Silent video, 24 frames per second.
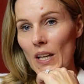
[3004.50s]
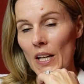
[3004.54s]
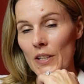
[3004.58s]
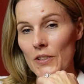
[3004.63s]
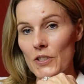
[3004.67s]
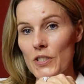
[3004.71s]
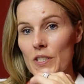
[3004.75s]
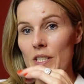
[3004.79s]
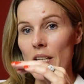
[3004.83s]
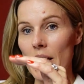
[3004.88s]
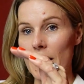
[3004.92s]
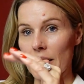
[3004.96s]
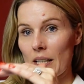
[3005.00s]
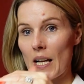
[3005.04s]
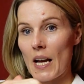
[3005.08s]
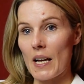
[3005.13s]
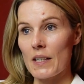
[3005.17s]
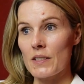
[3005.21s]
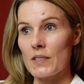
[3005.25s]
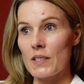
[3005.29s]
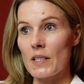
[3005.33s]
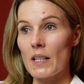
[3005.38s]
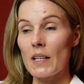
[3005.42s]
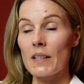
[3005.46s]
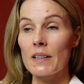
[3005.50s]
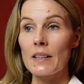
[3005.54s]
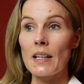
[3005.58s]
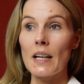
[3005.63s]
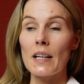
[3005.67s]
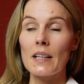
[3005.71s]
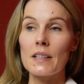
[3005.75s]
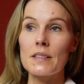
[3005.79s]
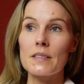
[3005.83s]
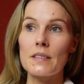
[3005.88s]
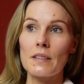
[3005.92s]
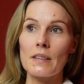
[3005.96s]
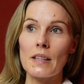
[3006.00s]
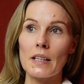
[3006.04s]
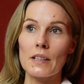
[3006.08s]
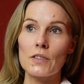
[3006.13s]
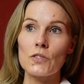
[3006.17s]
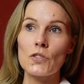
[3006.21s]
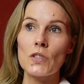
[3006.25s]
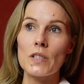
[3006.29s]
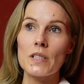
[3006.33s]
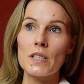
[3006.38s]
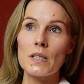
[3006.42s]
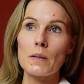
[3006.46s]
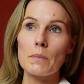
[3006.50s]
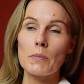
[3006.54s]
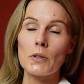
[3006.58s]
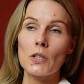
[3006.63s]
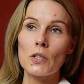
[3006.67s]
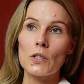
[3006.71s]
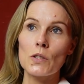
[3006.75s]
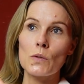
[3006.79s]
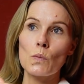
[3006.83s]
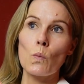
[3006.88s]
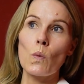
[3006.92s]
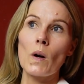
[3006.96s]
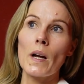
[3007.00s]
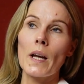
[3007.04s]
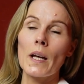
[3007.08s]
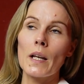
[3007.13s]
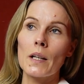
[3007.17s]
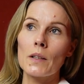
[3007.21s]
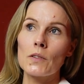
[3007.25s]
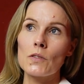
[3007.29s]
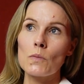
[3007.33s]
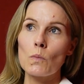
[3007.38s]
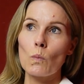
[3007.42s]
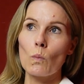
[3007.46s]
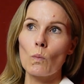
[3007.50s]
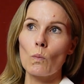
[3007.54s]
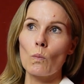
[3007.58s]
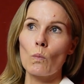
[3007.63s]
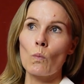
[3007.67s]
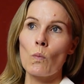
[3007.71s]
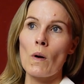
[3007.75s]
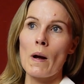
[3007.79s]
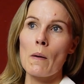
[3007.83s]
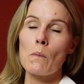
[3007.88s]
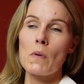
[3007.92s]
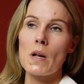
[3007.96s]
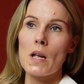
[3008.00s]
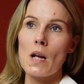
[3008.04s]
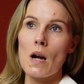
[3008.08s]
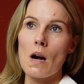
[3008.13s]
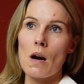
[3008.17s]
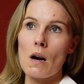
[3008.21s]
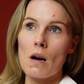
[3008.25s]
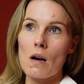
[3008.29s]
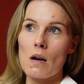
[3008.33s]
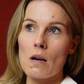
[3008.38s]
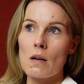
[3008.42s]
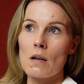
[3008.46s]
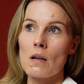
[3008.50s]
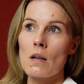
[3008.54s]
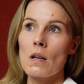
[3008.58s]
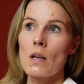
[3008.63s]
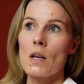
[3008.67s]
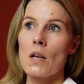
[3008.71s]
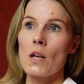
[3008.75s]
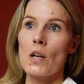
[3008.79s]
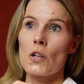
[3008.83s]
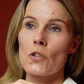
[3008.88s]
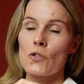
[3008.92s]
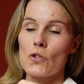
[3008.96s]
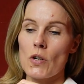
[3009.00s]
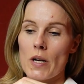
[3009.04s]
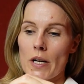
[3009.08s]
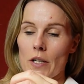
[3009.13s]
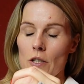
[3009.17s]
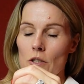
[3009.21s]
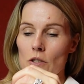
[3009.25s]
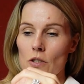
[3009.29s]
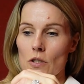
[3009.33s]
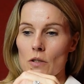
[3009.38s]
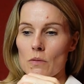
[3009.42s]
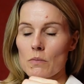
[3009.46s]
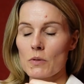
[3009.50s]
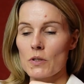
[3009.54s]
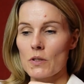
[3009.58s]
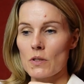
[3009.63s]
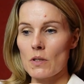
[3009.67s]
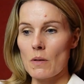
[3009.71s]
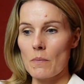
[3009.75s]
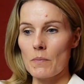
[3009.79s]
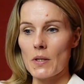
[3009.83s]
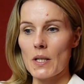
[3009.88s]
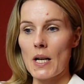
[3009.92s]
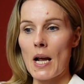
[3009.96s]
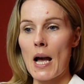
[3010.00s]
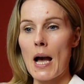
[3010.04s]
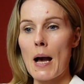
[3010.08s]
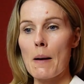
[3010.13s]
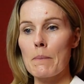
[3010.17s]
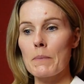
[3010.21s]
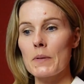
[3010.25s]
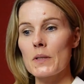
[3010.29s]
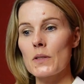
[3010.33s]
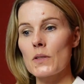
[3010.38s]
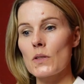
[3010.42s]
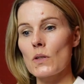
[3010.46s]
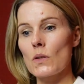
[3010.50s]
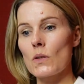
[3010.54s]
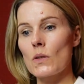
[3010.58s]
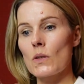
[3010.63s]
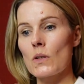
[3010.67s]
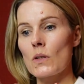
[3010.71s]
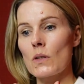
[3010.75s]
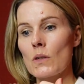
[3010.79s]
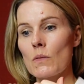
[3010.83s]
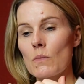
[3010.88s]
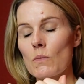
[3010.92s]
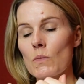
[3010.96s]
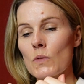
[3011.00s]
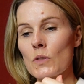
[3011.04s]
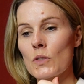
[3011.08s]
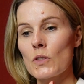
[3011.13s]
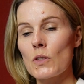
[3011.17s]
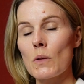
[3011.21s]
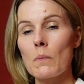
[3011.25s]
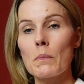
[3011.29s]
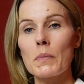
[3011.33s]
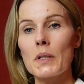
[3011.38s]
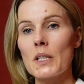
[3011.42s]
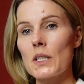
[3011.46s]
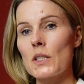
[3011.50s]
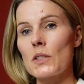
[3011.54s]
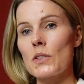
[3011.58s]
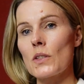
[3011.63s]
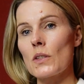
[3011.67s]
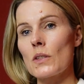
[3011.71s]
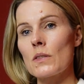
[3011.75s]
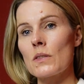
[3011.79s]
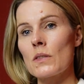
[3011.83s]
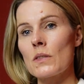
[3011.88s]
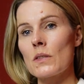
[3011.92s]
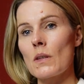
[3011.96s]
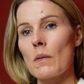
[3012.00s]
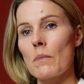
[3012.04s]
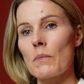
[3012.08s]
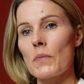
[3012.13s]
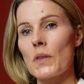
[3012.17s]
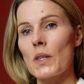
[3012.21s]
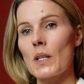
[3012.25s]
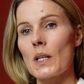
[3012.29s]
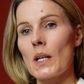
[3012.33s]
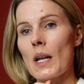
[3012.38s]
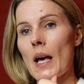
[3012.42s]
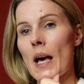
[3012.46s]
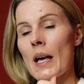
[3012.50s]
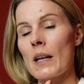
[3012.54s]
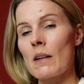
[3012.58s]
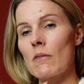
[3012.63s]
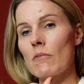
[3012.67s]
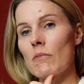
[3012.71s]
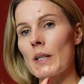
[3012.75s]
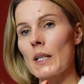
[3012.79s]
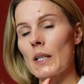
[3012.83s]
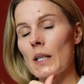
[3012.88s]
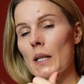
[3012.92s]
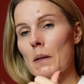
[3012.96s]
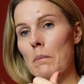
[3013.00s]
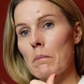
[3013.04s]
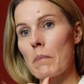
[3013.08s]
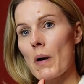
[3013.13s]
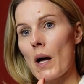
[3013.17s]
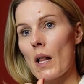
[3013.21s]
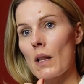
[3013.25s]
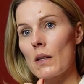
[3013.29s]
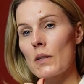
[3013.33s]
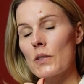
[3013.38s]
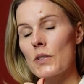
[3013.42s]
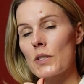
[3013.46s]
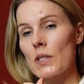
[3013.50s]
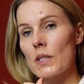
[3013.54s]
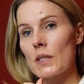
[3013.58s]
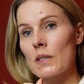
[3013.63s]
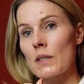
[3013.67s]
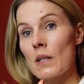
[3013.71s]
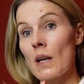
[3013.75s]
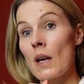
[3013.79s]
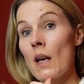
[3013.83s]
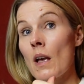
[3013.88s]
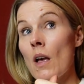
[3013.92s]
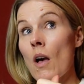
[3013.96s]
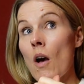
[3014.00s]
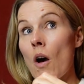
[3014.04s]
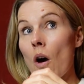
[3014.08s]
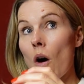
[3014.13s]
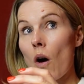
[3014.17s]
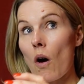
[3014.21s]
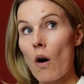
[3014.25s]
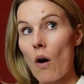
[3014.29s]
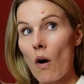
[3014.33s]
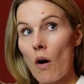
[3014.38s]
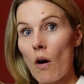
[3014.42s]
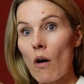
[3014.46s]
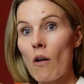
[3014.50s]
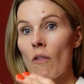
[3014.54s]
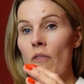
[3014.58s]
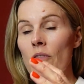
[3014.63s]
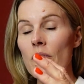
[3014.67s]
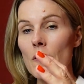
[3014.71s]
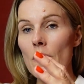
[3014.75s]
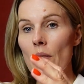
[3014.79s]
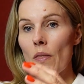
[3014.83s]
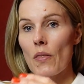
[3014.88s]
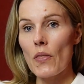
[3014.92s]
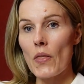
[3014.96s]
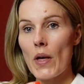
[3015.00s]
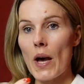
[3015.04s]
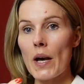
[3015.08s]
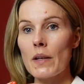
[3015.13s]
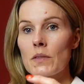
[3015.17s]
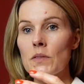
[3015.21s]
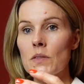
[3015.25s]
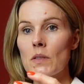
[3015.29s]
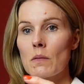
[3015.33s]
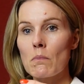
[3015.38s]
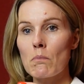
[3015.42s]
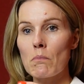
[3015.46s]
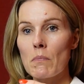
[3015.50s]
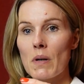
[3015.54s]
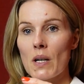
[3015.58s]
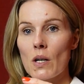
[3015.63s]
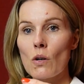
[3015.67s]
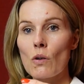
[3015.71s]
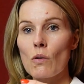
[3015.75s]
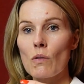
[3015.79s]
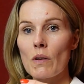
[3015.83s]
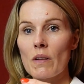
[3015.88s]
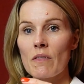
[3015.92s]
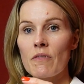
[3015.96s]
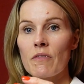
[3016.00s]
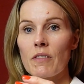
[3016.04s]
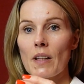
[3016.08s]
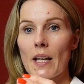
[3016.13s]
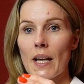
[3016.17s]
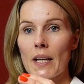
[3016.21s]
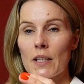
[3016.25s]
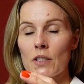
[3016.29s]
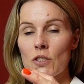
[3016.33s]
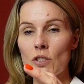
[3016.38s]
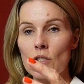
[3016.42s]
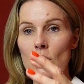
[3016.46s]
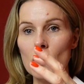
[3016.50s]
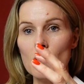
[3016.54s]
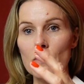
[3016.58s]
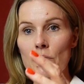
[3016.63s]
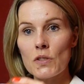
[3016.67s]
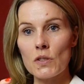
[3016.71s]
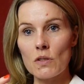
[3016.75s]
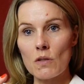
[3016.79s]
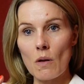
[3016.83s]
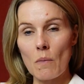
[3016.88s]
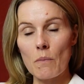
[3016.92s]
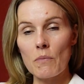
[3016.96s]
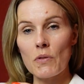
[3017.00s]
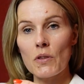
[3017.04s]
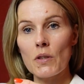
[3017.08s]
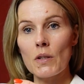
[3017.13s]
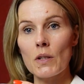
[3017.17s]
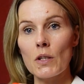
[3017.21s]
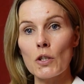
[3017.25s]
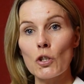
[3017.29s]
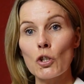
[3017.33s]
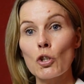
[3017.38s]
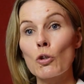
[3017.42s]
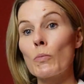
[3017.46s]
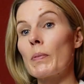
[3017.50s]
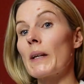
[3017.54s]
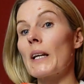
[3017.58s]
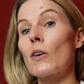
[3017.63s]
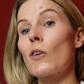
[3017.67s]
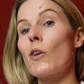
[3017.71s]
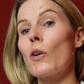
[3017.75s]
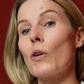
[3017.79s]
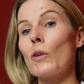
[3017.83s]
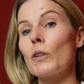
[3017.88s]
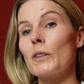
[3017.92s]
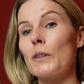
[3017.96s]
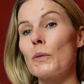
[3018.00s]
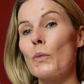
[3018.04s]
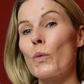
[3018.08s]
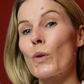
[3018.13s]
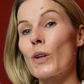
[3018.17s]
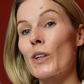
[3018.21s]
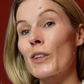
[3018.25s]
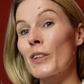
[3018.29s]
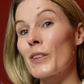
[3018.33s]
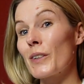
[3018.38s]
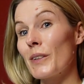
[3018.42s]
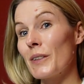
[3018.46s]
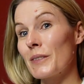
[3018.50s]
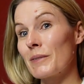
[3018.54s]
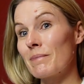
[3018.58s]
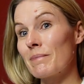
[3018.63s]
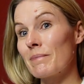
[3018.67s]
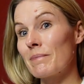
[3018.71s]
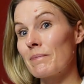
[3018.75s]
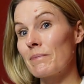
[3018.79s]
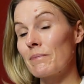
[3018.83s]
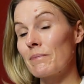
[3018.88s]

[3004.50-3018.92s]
And you're taking action. And that is the thing, Tracy, because when we are triggered or when something happens or when somebody does something and it really bothers it, often that's a mirror reflection of something that you're being called to work on,